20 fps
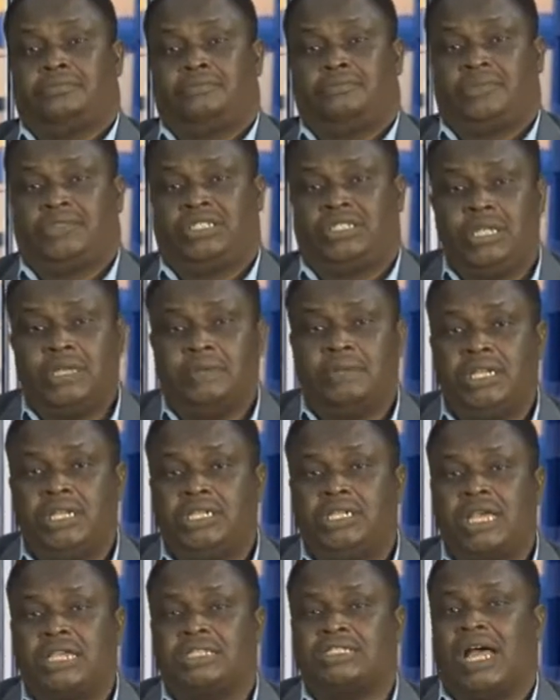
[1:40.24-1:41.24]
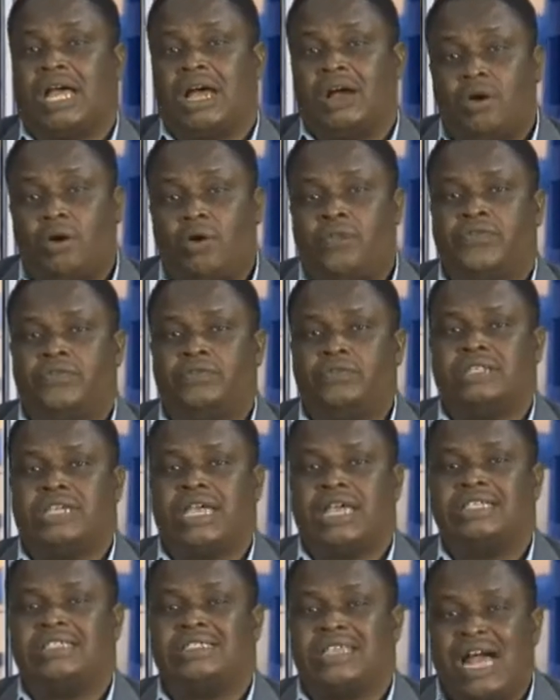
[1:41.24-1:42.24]
team leaders are
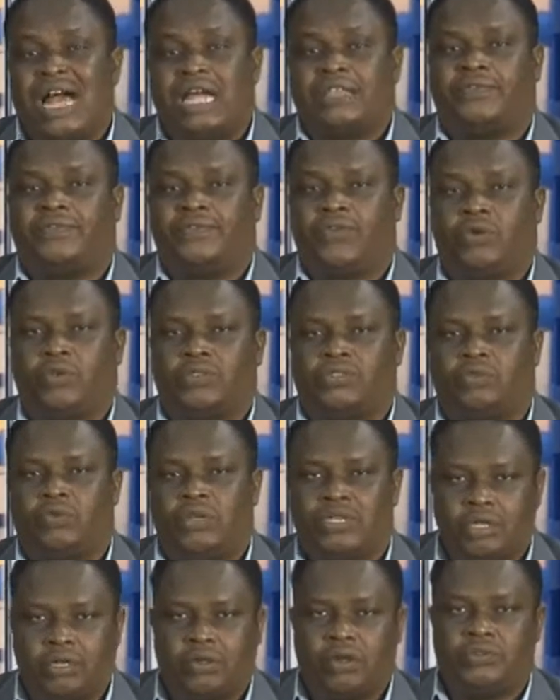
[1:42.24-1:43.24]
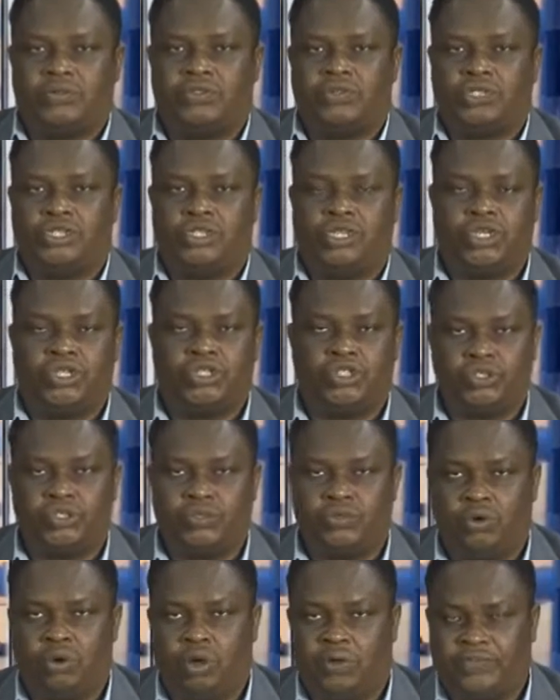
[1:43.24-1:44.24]
oftentimes at fault when it comes to the
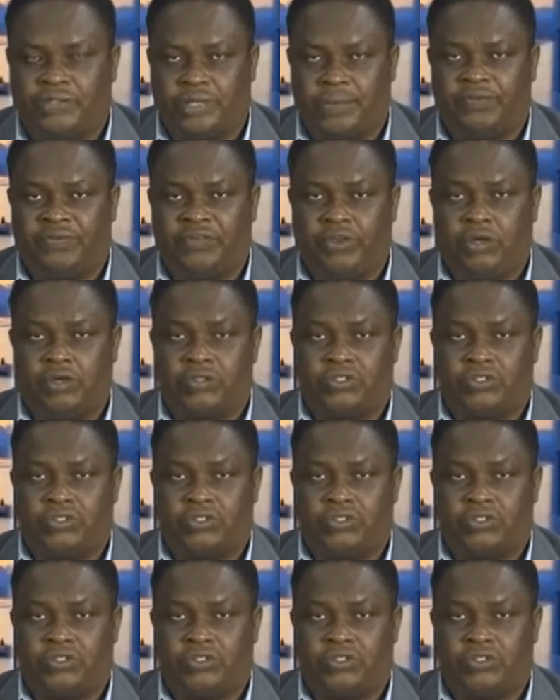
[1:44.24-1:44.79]
issue of team failure.